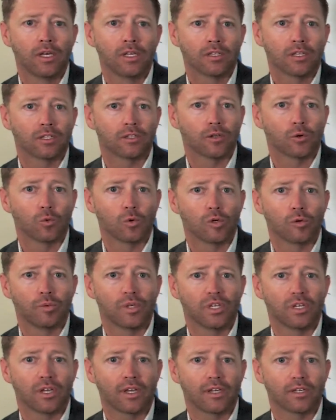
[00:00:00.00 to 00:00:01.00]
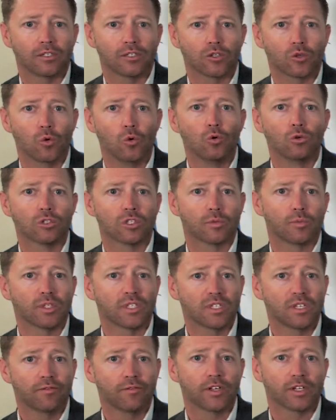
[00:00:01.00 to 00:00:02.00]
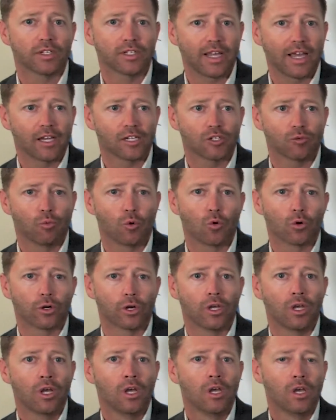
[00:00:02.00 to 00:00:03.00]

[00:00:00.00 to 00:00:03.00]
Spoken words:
that there will be a school-specific dashboard